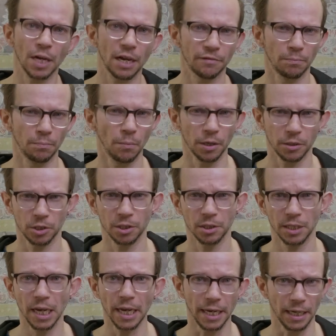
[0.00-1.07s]
have much
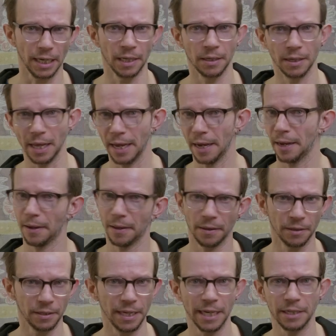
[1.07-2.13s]
say in
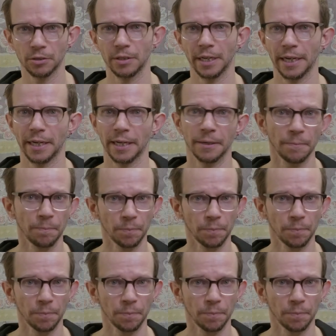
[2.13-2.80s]
the day-to-day